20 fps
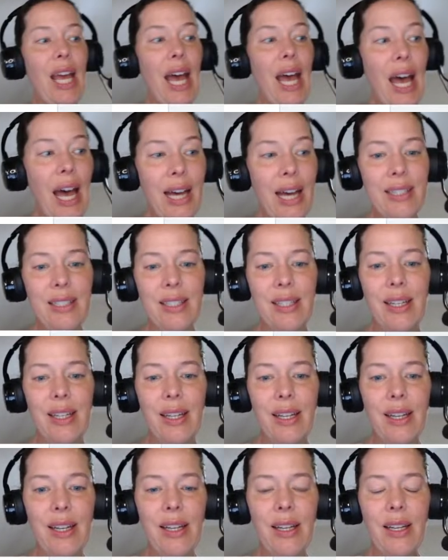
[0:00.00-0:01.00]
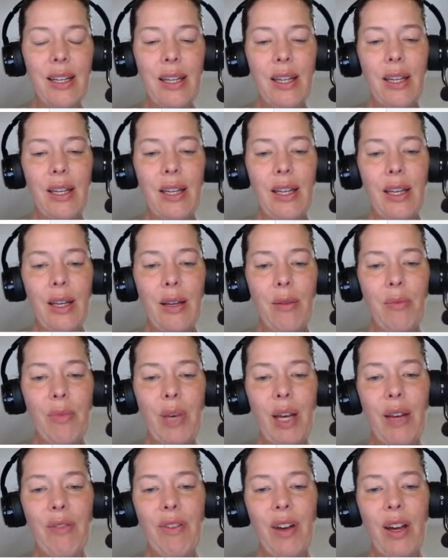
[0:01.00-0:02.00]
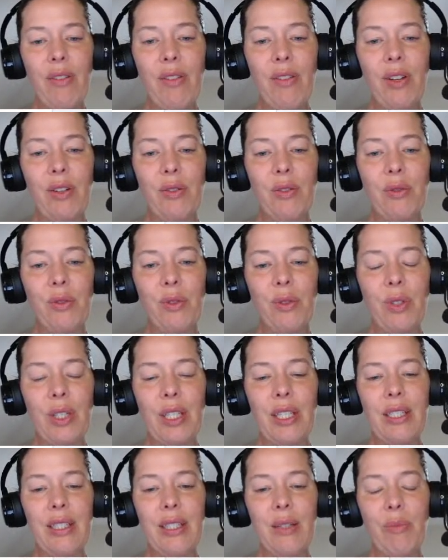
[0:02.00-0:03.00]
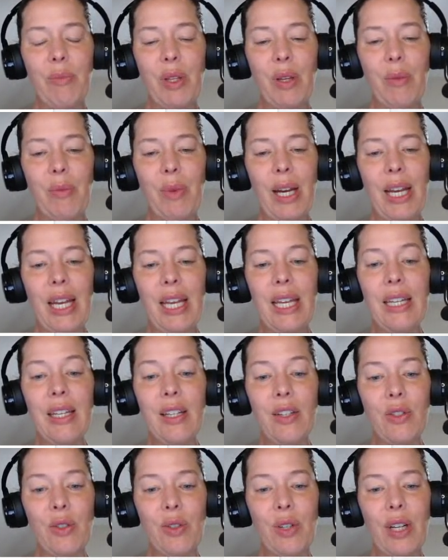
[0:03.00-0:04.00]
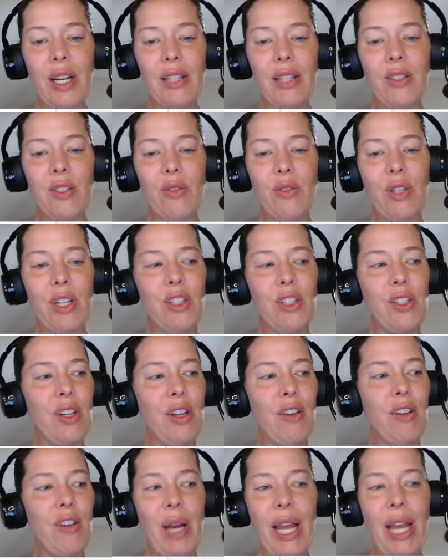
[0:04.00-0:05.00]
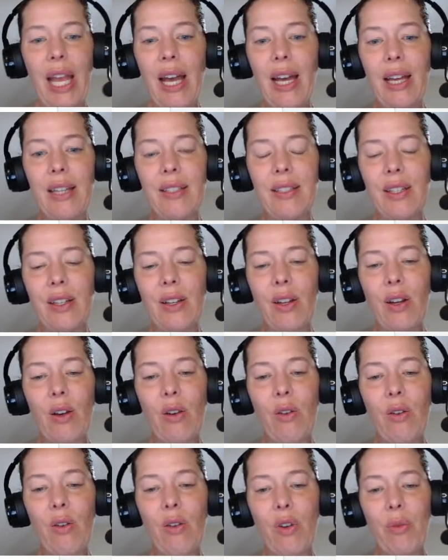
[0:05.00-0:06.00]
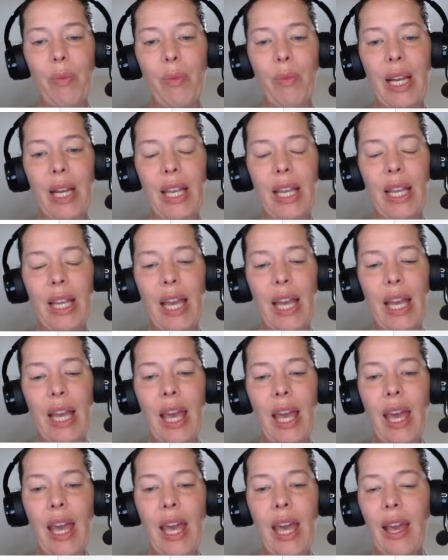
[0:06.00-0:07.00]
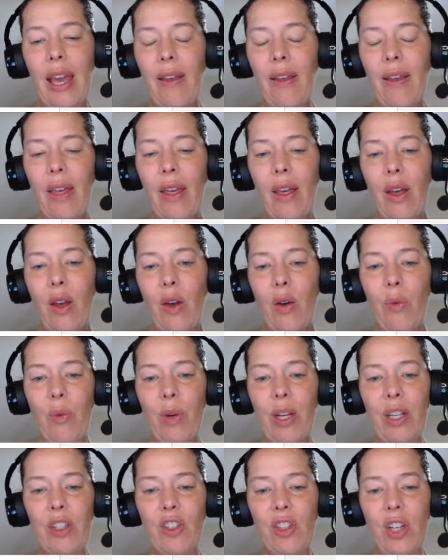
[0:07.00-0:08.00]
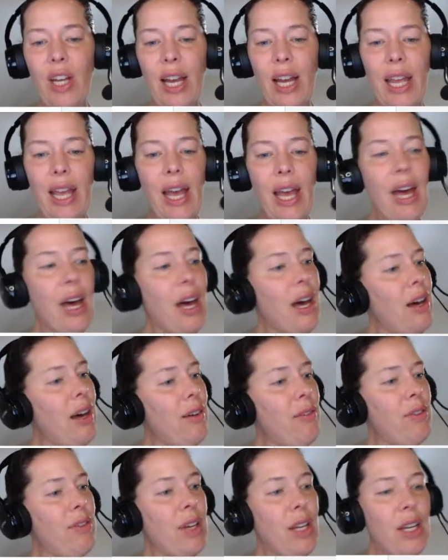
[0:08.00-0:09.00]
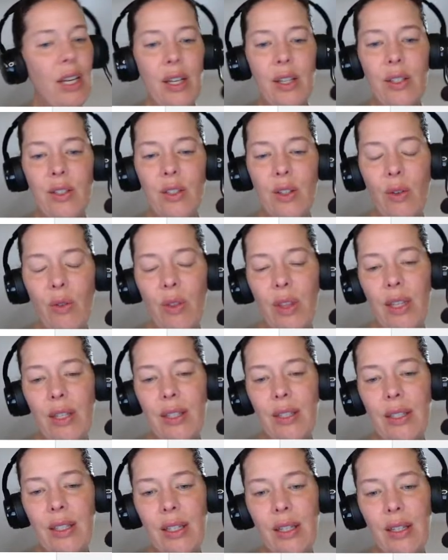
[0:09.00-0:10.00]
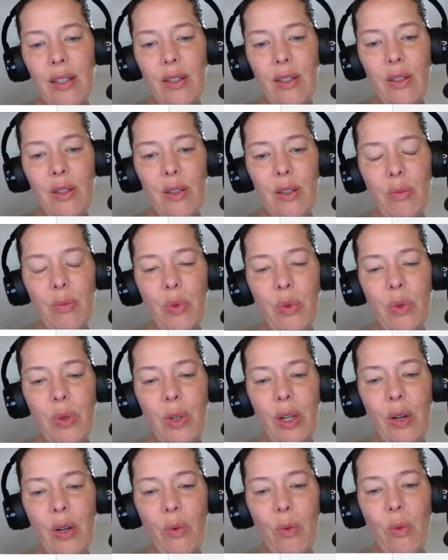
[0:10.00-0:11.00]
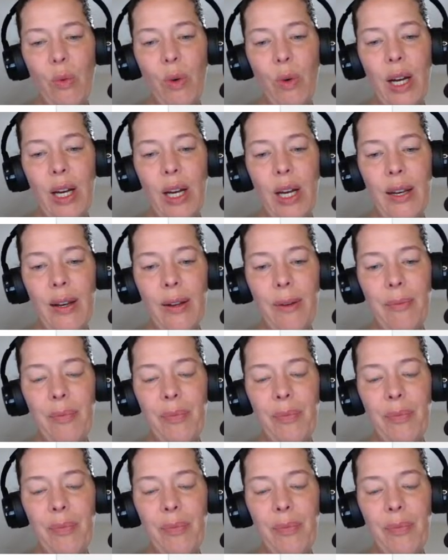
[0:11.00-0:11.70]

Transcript: acid, my 500 rule is simply my initial concentration of my acid over my Ka, which I have. So this is 0.1